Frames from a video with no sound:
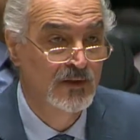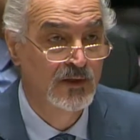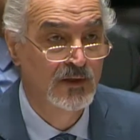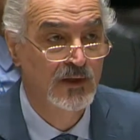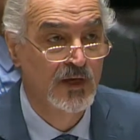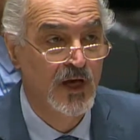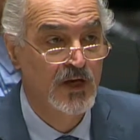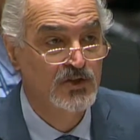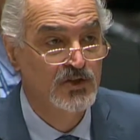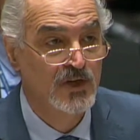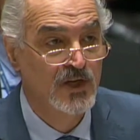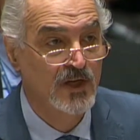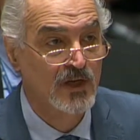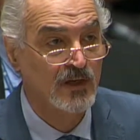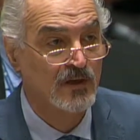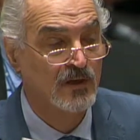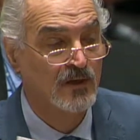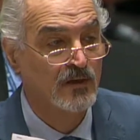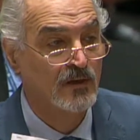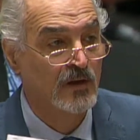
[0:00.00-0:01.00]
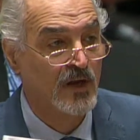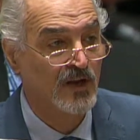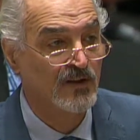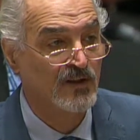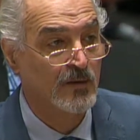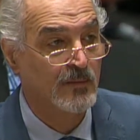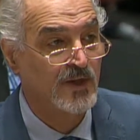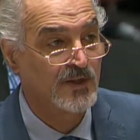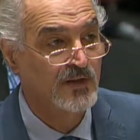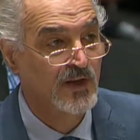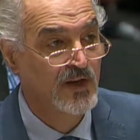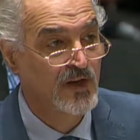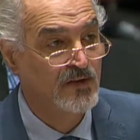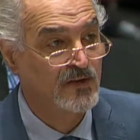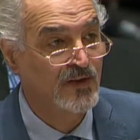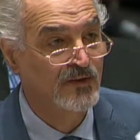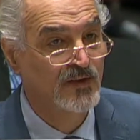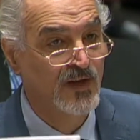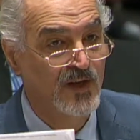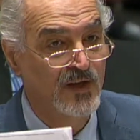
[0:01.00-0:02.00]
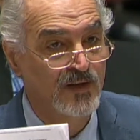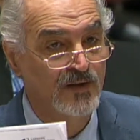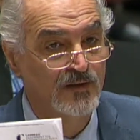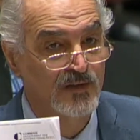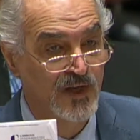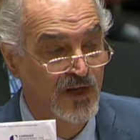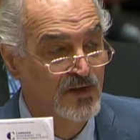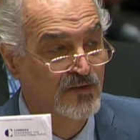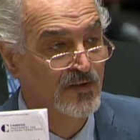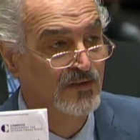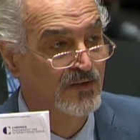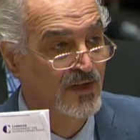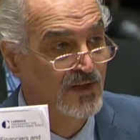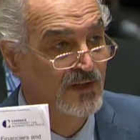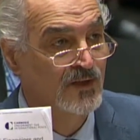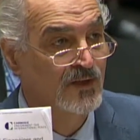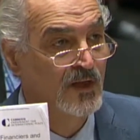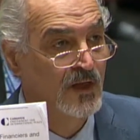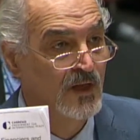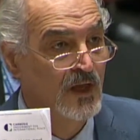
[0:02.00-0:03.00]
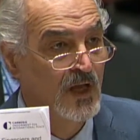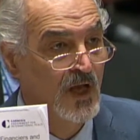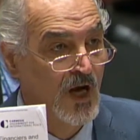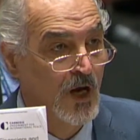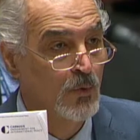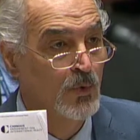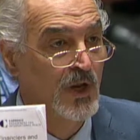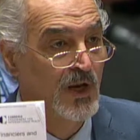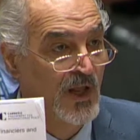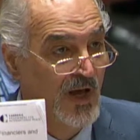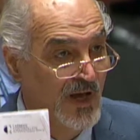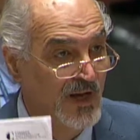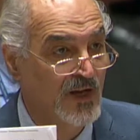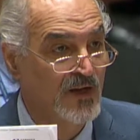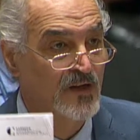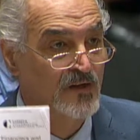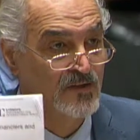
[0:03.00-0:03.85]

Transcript: the American Carnegie Center, has produced 2